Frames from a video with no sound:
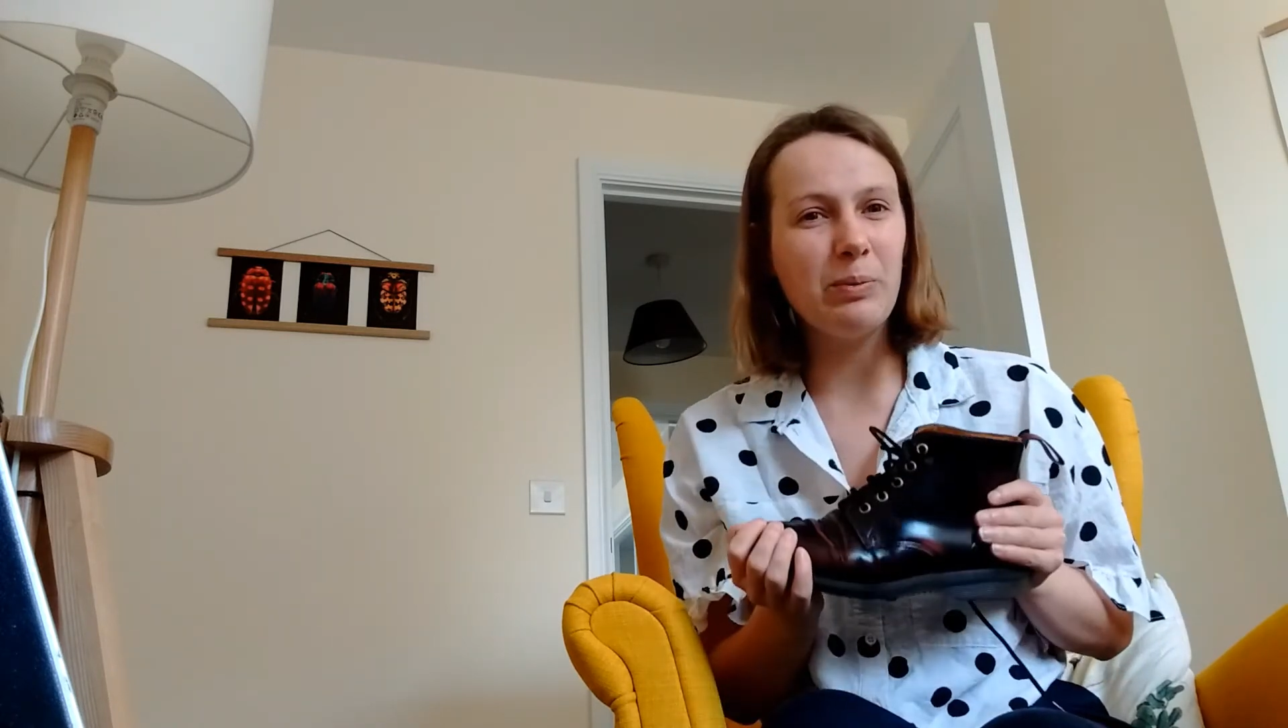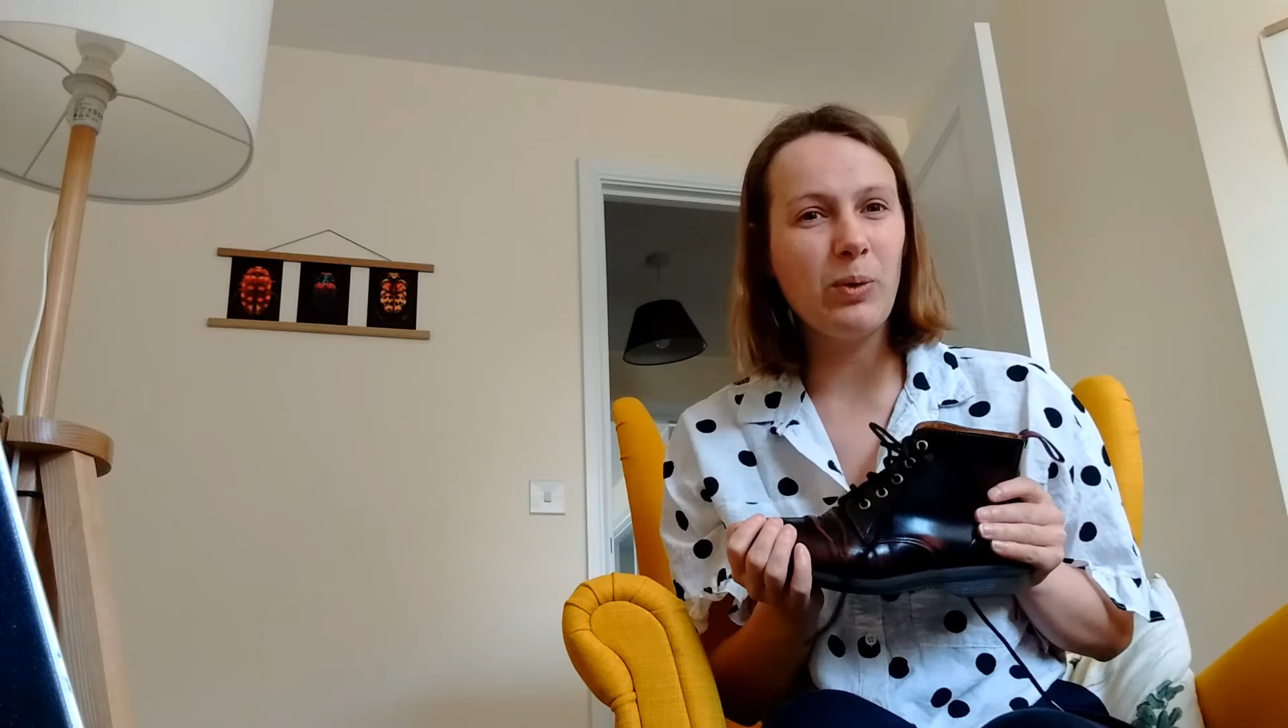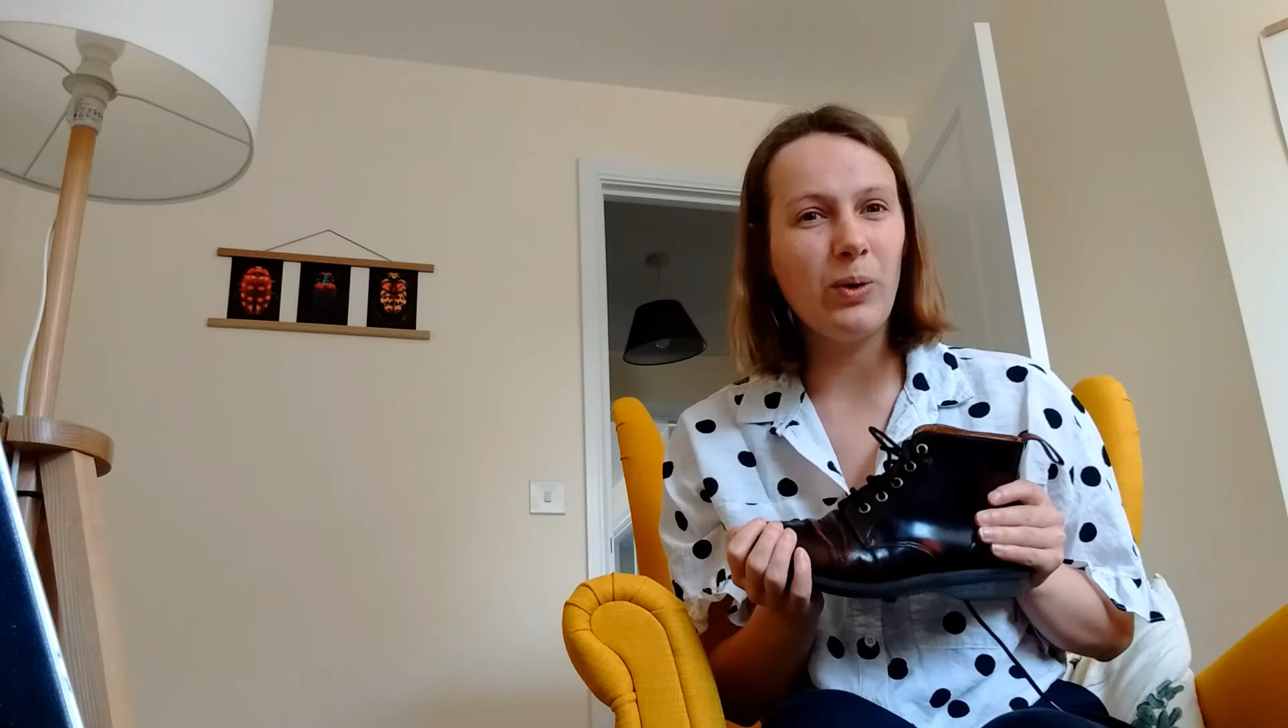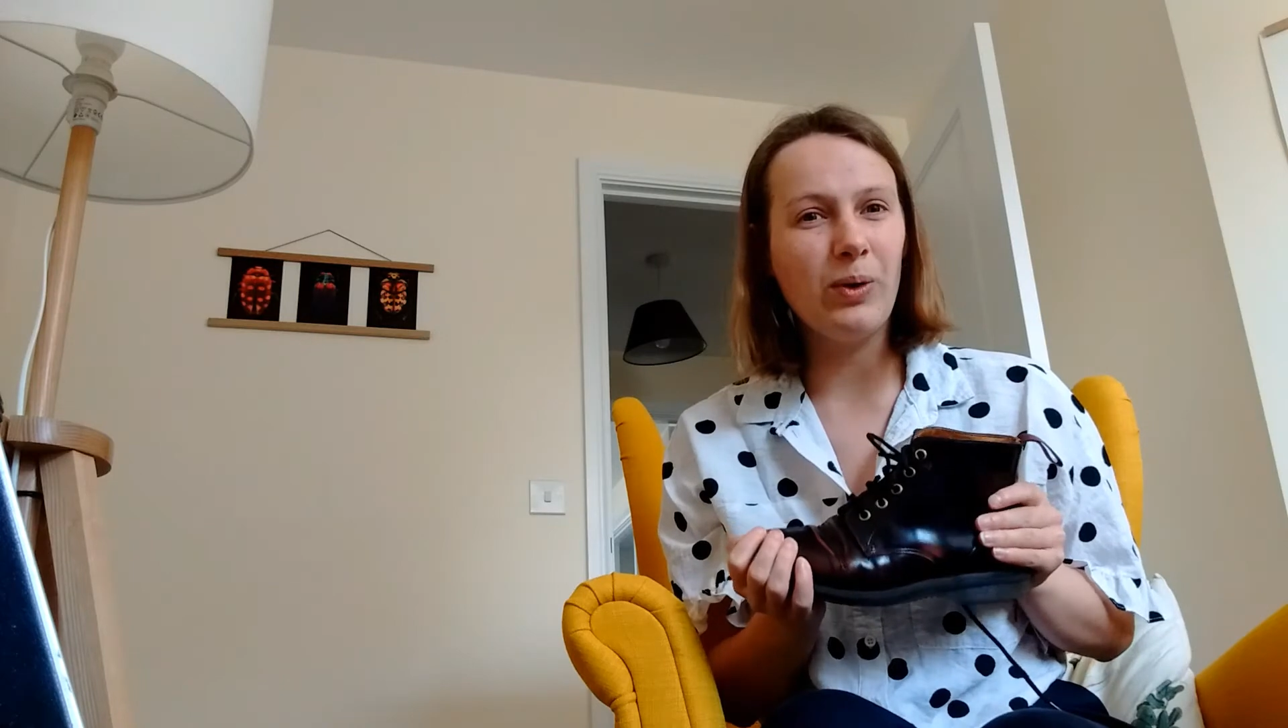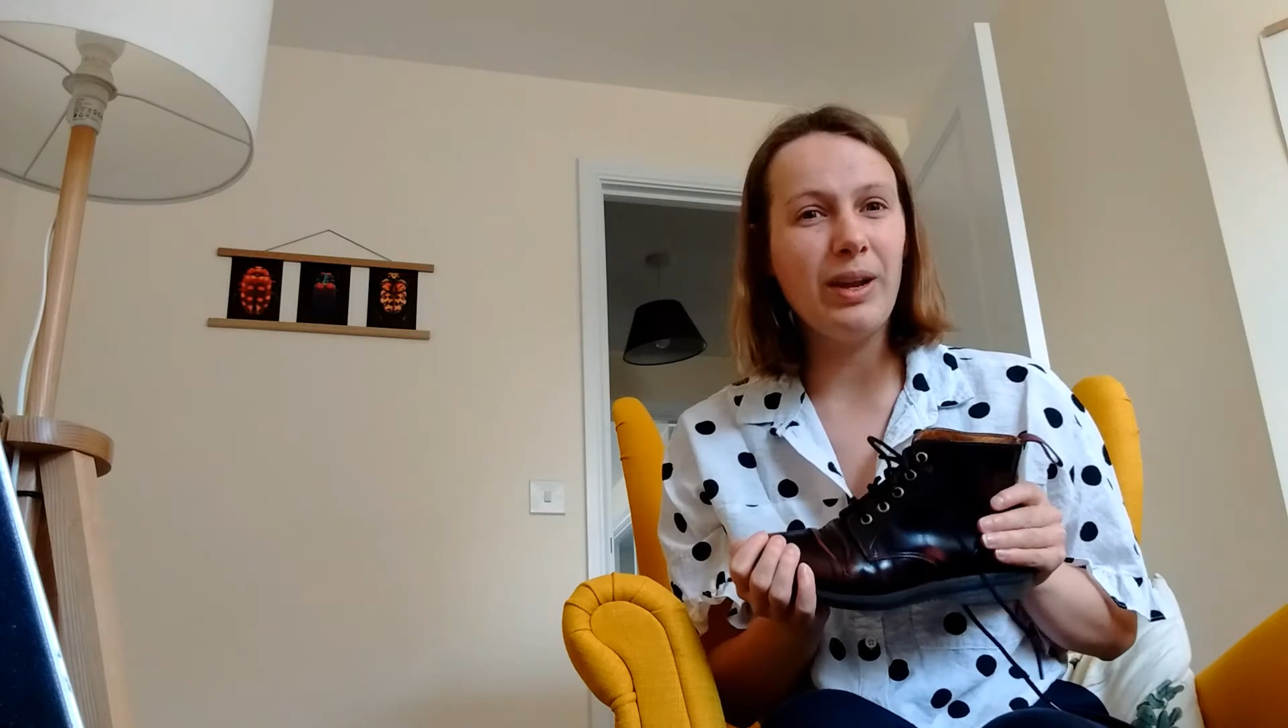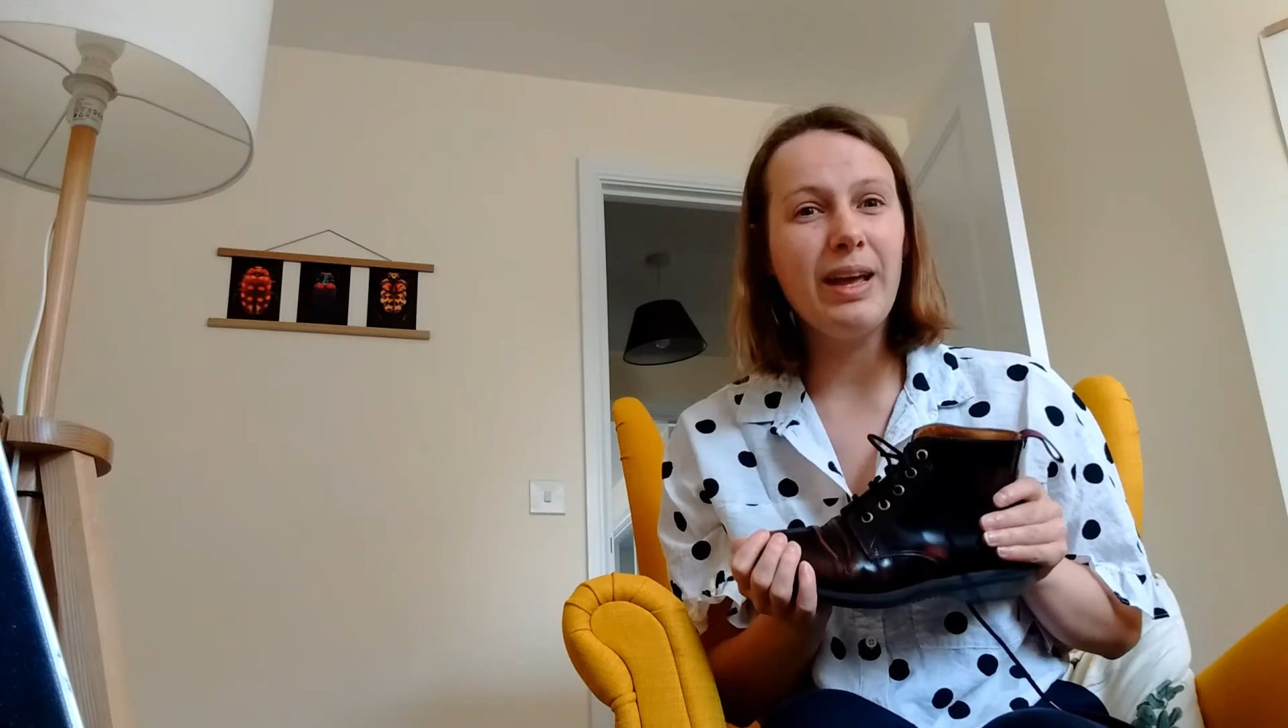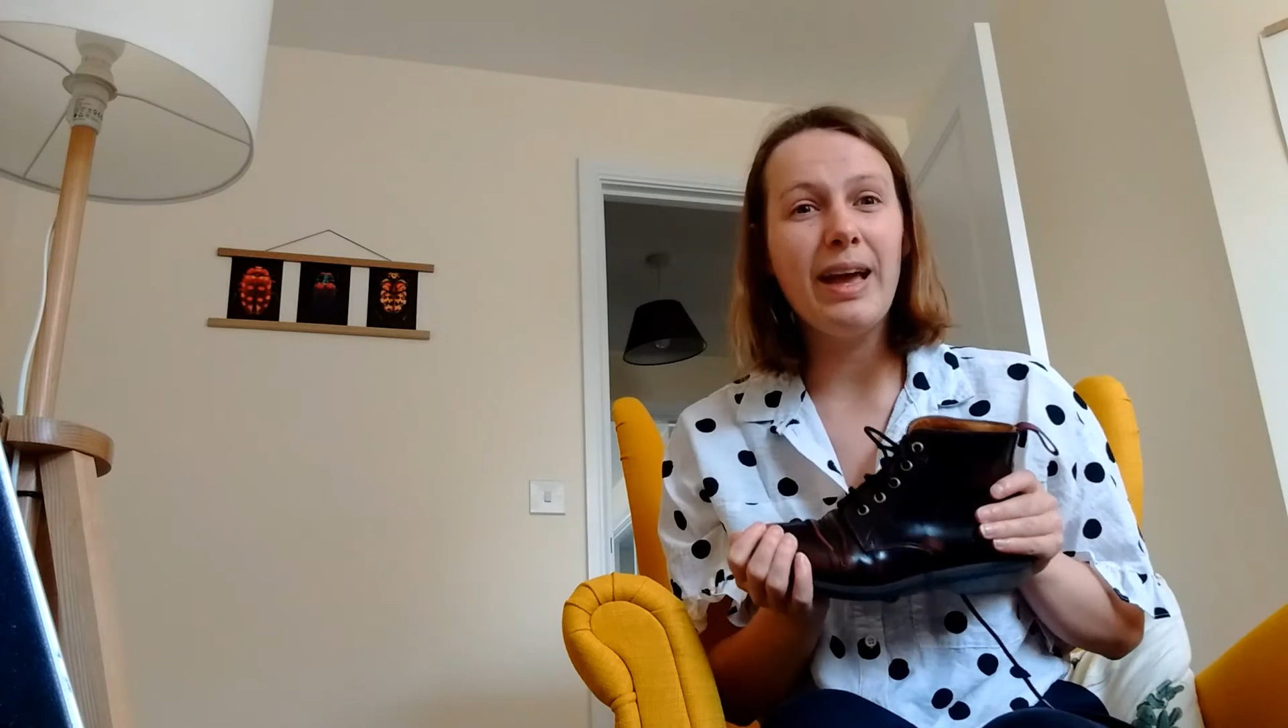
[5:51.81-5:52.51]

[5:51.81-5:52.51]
worn